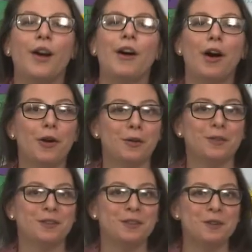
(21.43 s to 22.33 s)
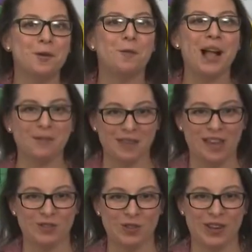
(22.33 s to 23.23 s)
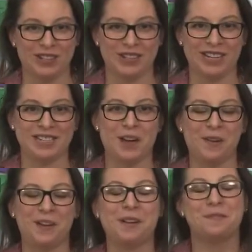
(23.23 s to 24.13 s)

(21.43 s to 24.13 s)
Oh, you don't know why we have 2 extra days off.